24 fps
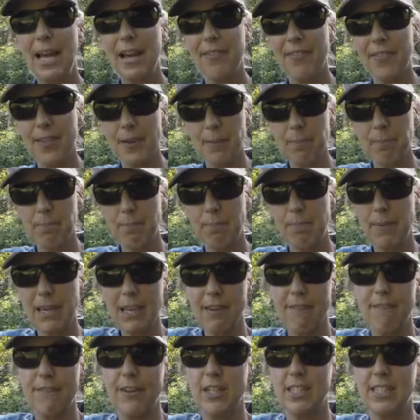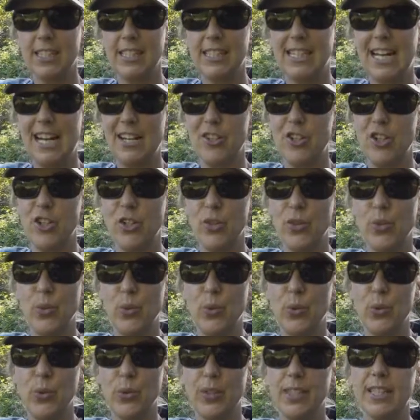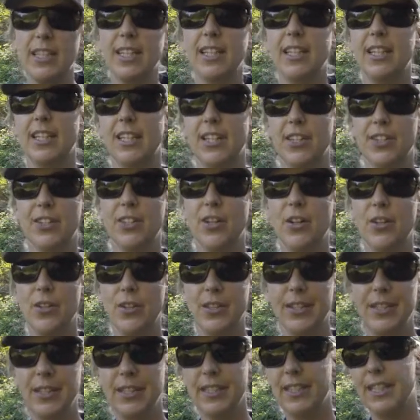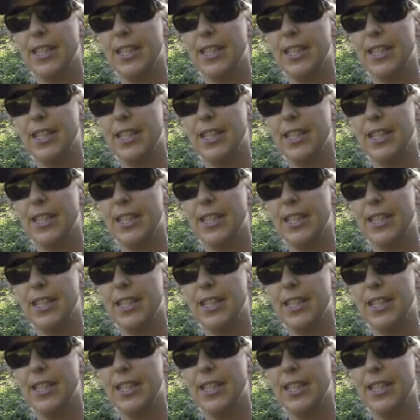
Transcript: at the Bigfoot Statues. So this is